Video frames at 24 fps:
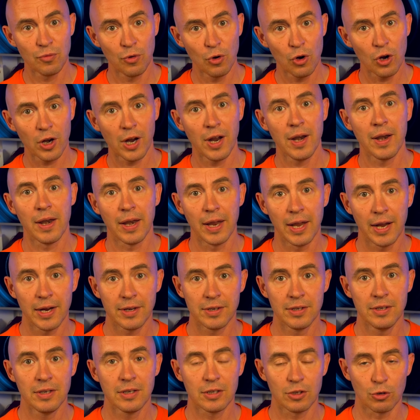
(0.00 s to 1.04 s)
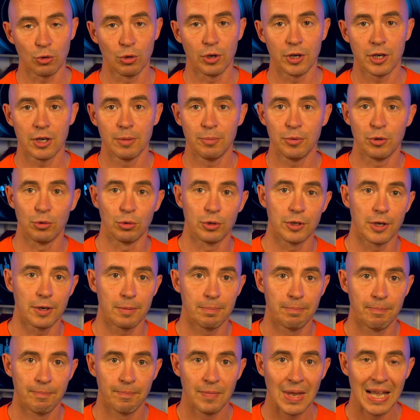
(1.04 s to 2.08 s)
for connecting to a computer.
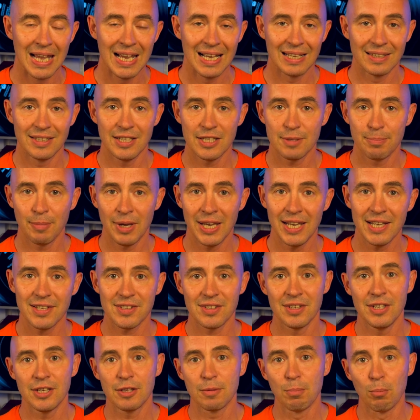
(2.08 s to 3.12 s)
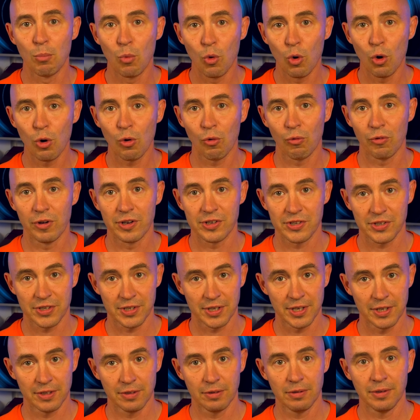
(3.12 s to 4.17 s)
This makes it more
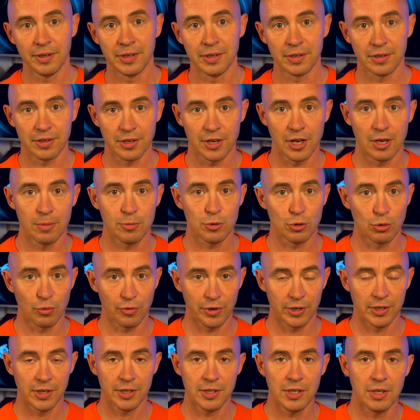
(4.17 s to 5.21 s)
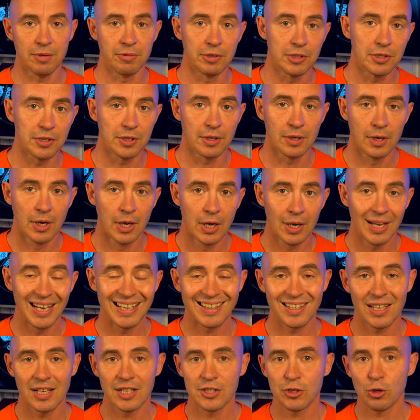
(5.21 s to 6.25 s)
versatile in terms of connectivity.
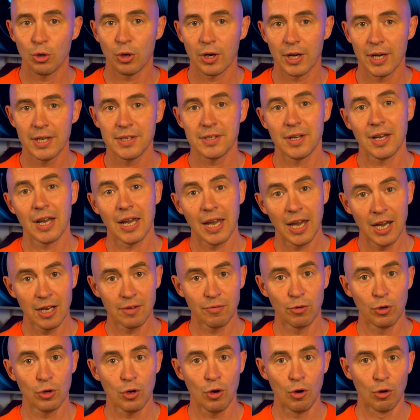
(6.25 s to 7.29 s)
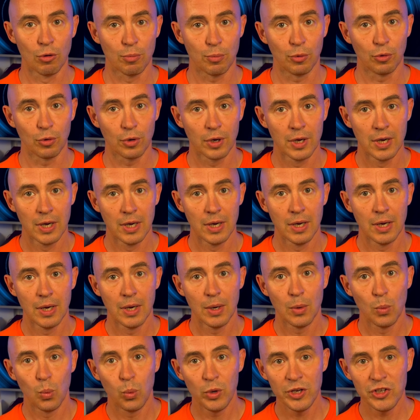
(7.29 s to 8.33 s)
It also has a headphone output,
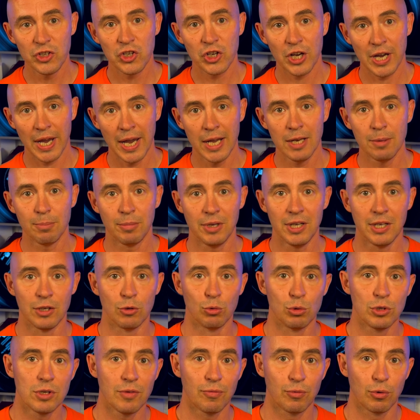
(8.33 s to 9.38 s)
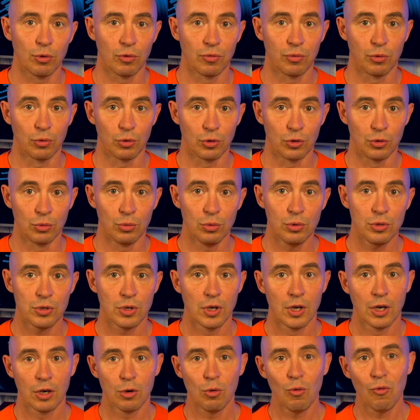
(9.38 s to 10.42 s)
which can be useful for those
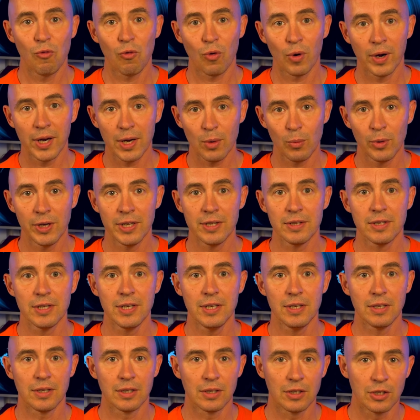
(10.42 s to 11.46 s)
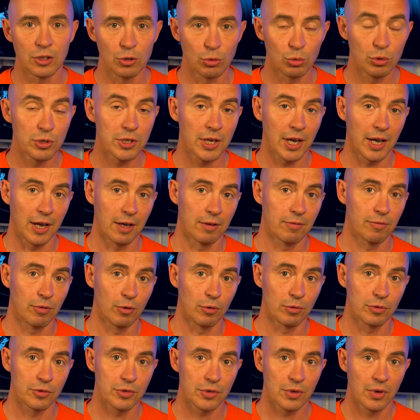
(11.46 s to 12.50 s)
who frequently use
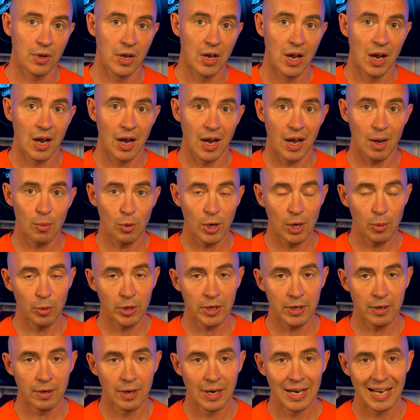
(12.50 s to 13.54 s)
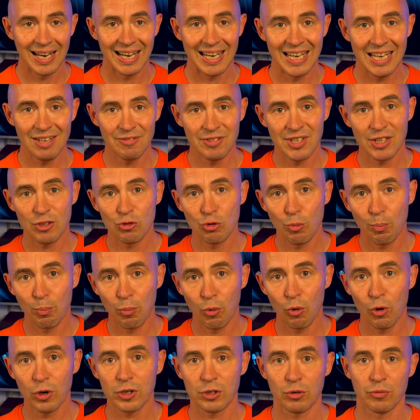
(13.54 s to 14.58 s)
headphones. However, if the
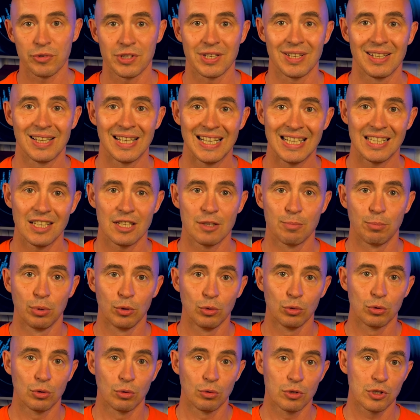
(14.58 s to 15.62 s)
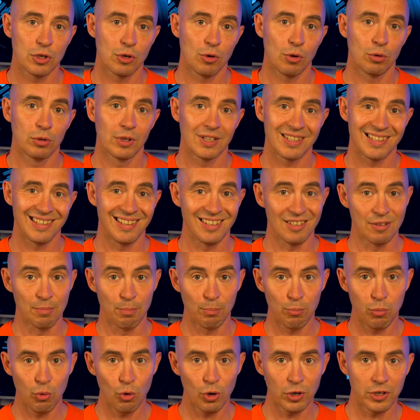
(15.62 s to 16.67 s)
support of the latest Bluetooth codec is
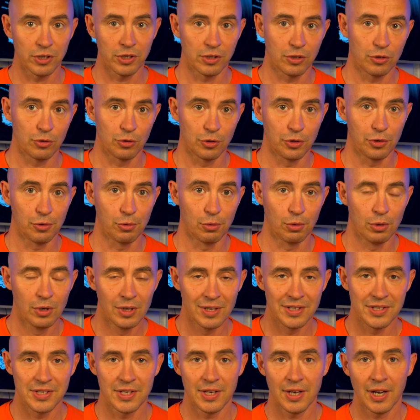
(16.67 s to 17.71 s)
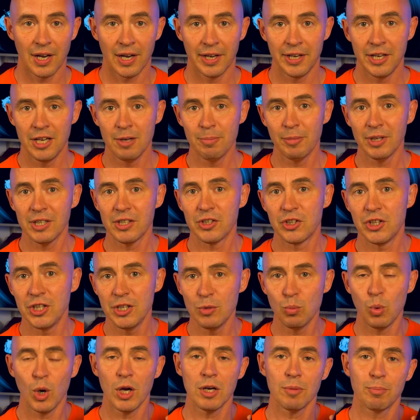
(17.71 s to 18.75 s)
important to you, the Aiyima
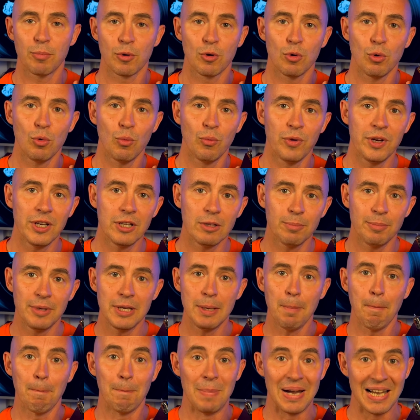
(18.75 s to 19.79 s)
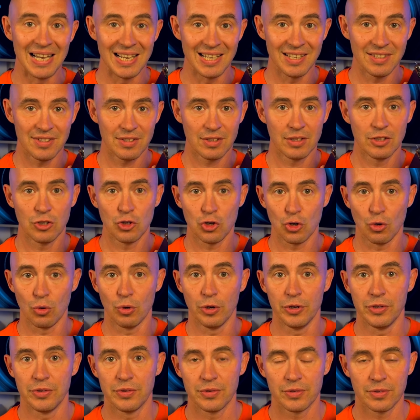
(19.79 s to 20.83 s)
T1 PRO will be best
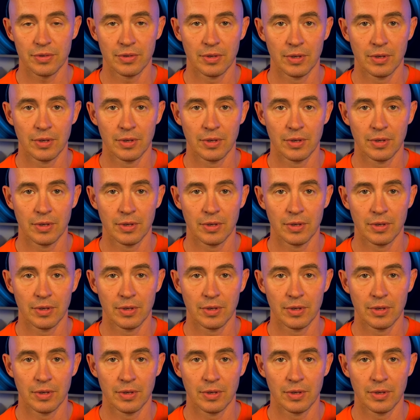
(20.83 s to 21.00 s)
choice.